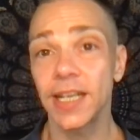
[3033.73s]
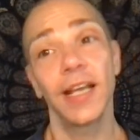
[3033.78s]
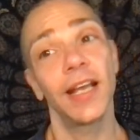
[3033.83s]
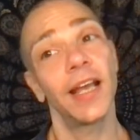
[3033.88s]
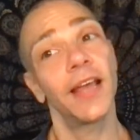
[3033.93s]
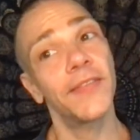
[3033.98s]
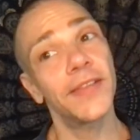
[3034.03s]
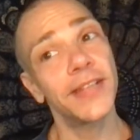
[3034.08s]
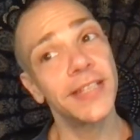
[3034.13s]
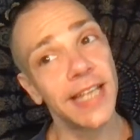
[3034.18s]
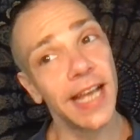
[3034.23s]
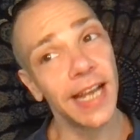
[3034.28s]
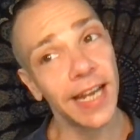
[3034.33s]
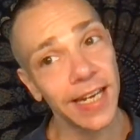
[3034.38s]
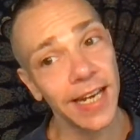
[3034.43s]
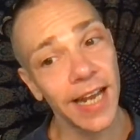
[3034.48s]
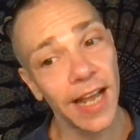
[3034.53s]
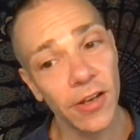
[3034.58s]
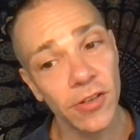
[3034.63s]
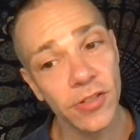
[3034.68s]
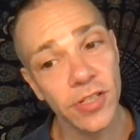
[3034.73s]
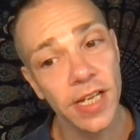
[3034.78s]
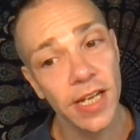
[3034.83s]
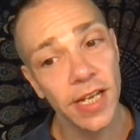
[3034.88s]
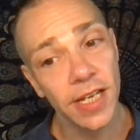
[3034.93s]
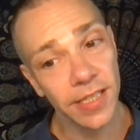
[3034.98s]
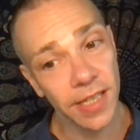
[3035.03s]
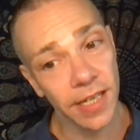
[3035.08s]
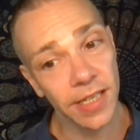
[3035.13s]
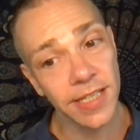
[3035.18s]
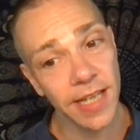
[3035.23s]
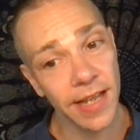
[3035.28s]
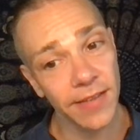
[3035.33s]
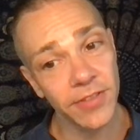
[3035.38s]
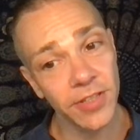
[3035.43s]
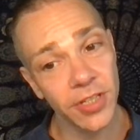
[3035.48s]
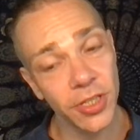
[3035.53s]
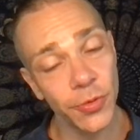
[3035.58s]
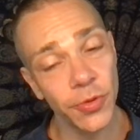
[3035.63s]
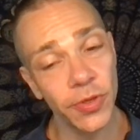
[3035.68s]
And the 2nd house does have
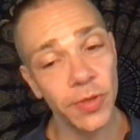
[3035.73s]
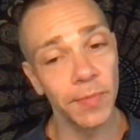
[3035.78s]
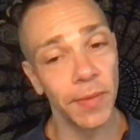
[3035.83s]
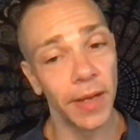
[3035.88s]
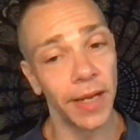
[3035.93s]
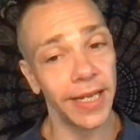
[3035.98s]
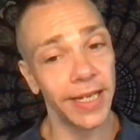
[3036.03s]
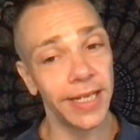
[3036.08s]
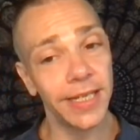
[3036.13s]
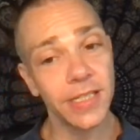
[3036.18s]
to do with money.